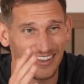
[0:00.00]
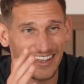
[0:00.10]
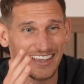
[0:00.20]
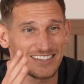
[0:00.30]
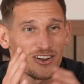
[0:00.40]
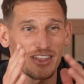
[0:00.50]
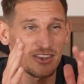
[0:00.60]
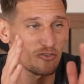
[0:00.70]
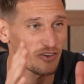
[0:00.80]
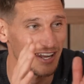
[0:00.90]
it's like they
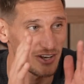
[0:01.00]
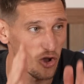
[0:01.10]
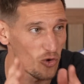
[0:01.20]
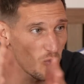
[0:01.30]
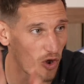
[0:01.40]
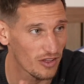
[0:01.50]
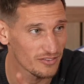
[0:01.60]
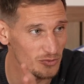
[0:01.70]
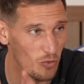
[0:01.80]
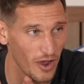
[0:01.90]
don't really know
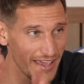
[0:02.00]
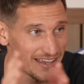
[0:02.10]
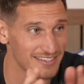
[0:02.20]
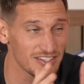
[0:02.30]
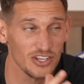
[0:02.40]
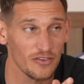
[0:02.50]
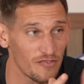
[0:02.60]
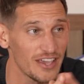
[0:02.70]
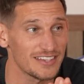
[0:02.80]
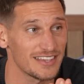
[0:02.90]
what it is that's going to
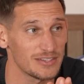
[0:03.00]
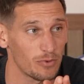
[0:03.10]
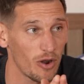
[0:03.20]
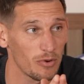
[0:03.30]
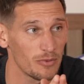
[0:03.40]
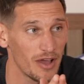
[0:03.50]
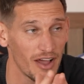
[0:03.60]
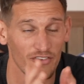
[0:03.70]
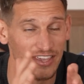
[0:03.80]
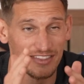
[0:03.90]
fix this problem. I
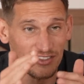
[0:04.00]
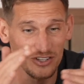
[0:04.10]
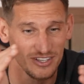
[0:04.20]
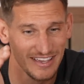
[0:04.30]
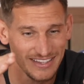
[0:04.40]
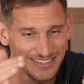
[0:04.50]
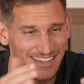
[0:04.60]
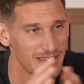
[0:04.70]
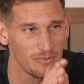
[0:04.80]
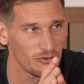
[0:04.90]
think it's
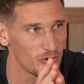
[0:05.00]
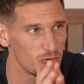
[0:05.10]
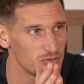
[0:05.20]
deeper roots.